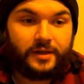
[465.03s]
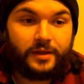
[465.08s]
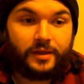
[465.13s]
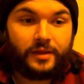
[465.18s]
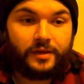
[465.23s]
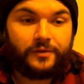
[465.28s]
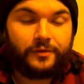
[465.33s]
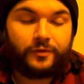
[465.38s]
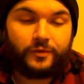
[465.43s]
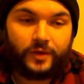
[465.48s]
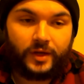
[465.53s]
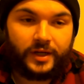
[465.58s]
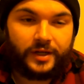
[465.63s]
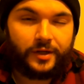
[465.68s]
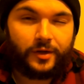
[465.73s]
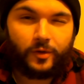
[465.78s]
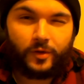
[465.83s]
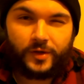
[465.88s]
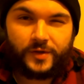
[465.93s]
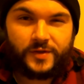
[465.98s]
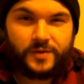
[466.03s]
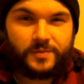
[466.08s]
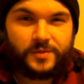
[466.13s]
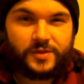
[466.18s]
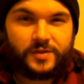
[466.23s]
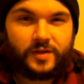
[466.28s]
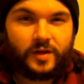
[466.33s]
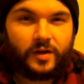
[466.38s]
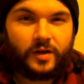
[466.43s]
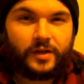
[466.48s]
If I notice I'm
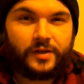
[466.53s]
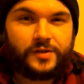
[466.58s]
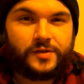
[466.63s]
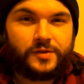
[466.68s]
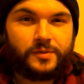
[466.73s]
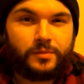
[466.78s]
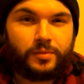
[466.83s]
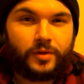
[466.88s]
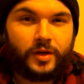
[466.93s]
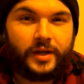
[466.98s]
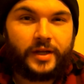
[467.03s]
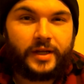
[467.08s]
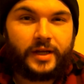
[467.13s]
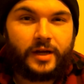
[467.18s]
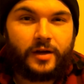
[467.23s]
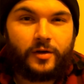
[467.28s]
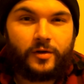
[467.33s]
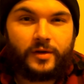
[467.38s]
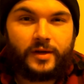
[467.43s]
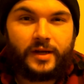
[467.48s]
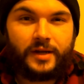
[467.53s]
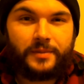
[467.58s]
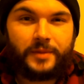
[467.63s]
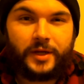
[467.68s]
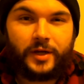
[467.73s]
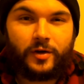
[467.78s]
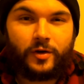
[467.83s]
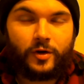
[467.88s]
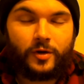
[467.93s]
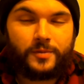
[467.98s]
starting to break out on my
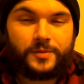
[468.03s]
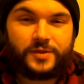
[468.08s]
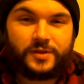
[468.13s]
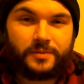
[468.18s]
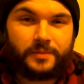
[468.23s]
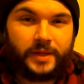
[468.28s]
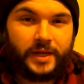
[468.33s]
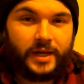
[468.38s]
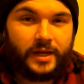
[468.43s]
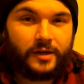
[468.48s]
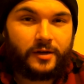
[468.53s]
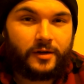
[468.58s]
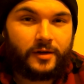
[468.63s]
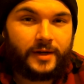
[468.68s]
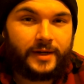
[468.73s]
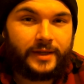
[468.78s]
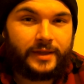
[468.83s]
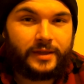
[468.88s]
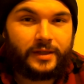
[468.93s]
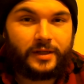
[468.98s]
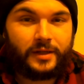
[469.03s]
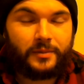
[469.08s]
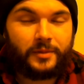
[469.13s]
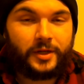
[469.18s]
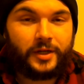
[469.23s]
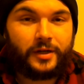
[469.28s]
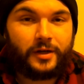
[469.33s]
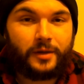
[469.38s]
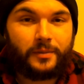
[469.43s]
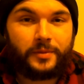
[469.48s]
arms or back or anything, I
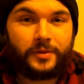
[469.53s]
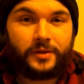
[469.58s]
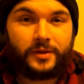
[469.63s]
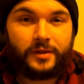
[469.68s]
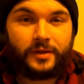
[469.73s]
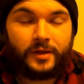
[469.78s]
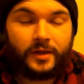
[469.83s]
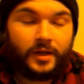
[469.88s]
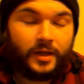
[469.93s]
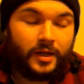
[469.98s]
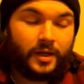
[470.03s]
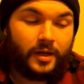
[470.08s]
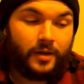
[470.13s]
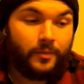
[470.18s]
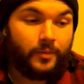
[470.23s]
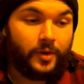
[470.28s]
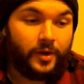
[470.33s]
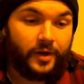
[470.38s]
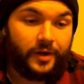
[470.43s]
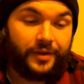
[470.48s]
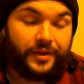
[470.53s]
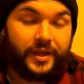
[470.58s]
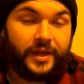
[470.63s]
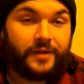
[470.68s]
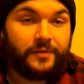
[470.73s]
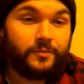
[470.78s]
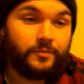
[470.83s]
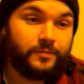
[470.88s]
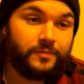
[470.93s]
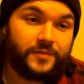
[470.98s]
might up it. But
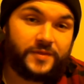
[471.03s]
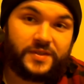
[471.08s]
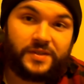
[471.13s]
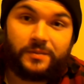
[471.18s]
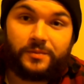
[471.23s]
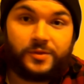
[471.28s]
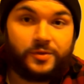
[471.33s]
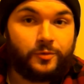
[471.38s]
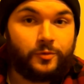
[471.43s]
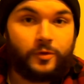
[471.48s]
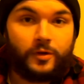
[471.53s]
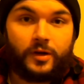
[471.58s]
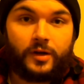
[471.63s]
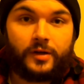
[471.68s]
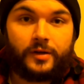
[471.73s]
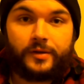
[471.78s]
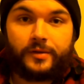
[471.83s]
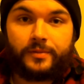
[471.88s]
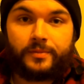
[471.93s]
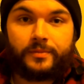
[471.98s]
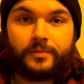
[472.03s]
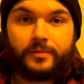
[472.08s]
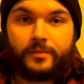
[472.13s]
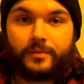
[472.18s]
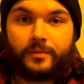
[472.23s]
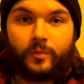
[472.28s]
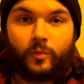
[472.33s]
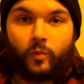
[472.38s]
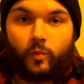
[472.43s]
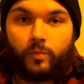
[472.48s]
that seemed to work
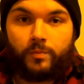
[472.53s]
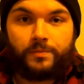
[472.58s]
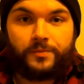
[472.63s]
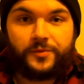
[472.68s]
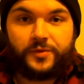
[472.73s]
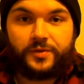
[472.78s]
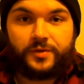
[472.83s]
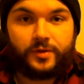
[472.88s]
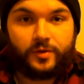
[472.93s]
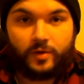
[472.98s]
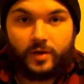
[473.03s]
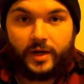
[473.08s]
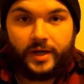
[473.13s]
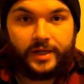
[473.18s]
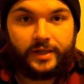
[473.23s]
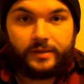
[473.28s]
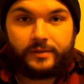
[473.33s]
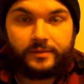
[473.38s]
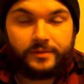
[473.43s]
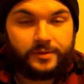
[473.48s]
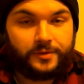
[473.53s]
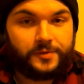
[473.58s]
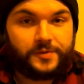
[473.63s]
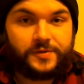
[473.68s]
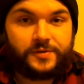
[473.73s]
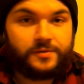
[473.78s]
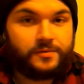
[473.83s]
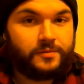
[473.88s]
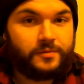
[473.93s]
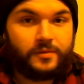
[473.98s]
great. It
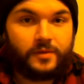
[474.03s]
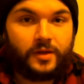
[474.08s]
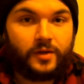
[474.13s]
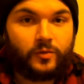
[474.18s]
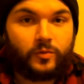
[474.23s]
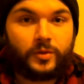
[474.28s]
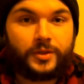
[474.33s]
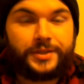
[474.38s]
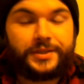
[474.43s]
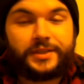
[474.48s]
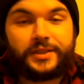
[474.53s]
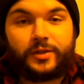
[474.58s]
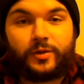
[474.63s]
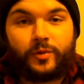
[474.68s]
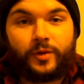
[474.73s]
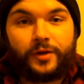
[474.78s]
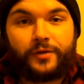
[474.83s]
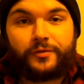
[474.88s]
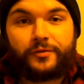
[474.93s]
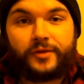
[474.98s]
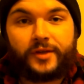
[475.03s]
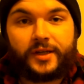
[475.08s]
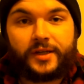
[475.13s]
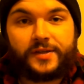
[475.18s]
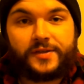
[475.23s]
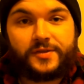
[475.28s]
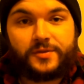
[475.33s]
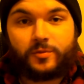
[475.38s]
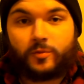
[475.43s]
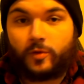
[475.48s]
was a really quick
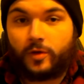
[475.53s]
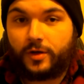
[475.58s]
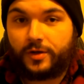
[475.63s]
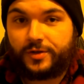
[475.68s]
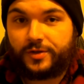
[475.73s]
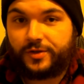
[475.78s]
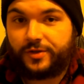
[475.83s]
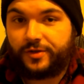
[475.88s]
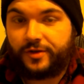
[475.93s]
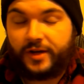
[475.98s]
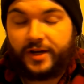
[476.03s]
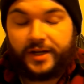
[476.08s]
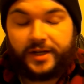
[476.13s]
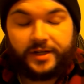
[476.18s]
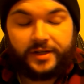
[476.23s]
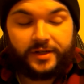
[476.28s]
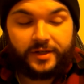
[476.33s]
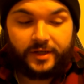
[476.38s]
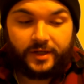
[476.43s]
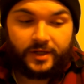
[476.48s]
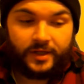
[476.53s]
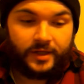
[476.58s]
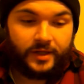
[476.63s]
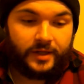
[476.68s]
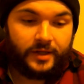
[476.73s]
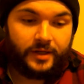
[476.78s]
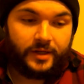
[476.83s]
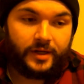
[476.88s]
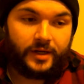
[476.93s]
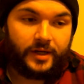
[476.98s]
fix, worked great.
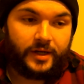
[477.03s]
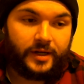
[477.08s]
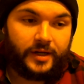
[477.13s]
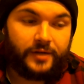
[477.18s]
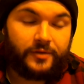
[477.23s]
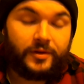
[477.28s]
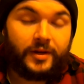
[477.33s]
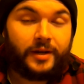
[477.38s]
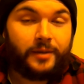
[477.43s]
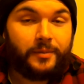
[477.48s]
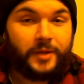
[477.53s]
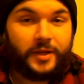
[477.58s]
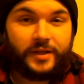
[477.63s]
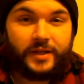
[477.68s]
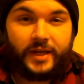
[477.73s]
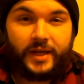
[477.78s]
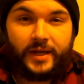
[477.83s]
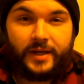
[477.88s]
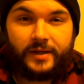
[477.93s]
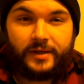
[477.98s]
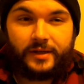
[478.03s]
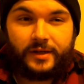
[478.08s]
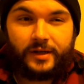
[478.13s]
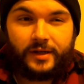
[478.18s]
I'd recommend that.